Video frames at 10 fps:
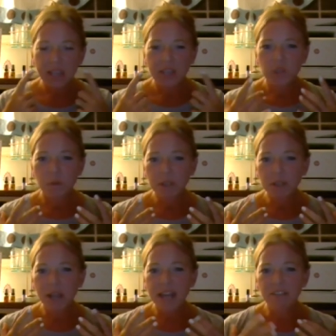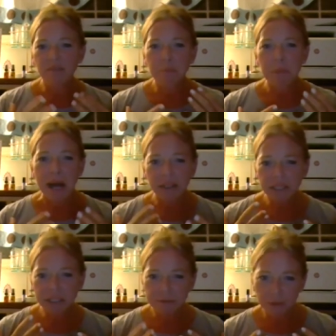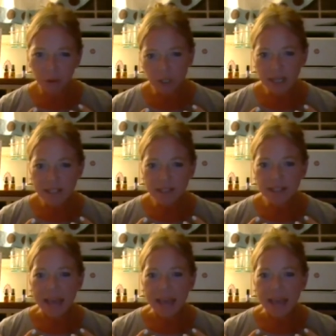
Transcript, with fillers: So I'm going to kind of model it for us